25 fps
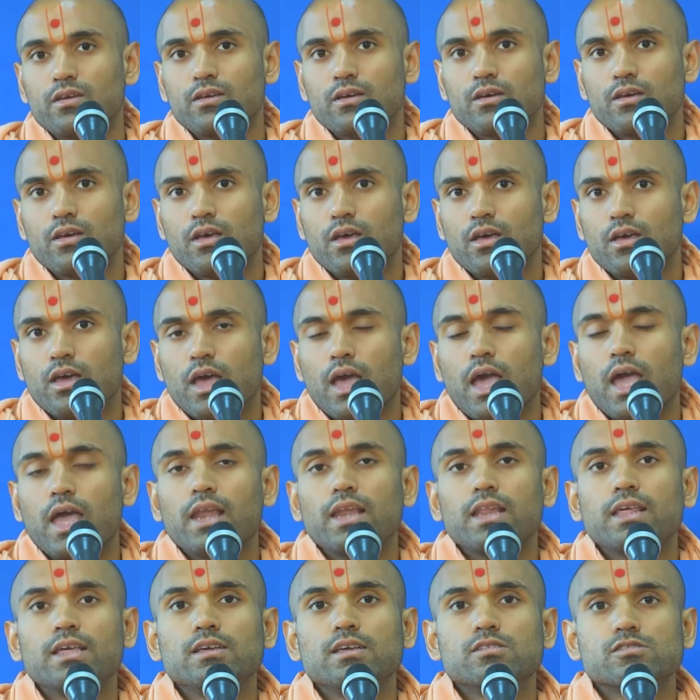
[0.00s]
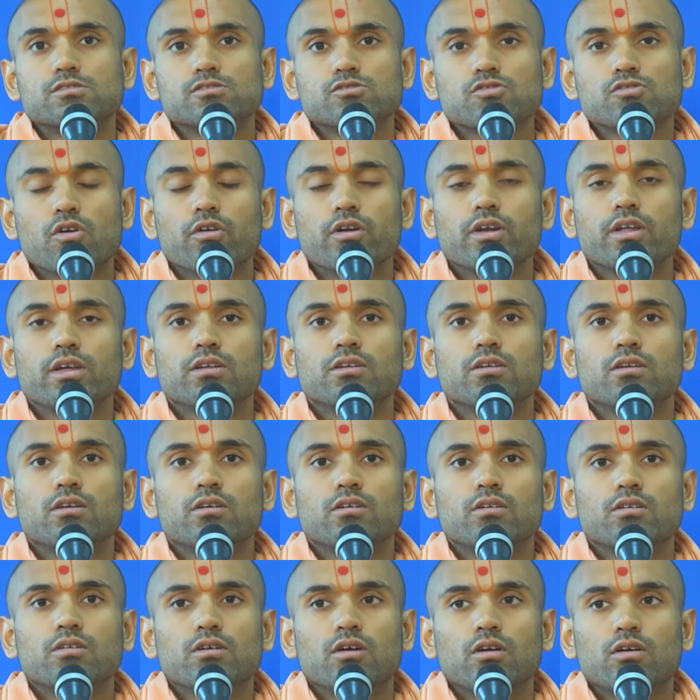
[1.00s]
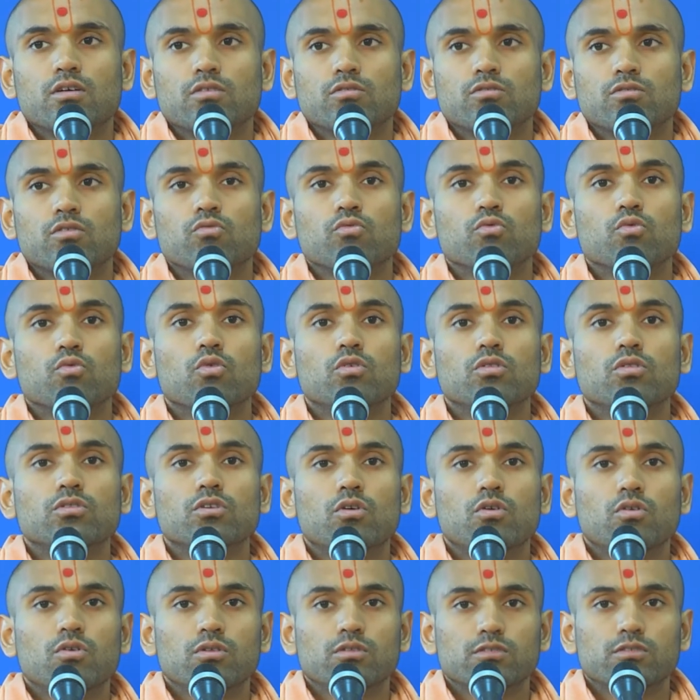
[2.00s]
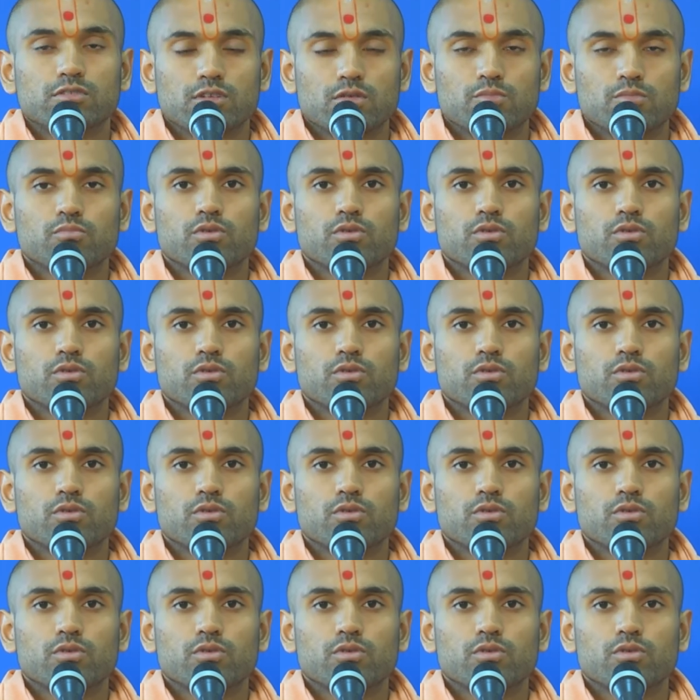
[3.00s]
and he started to rule the whole sampradaya.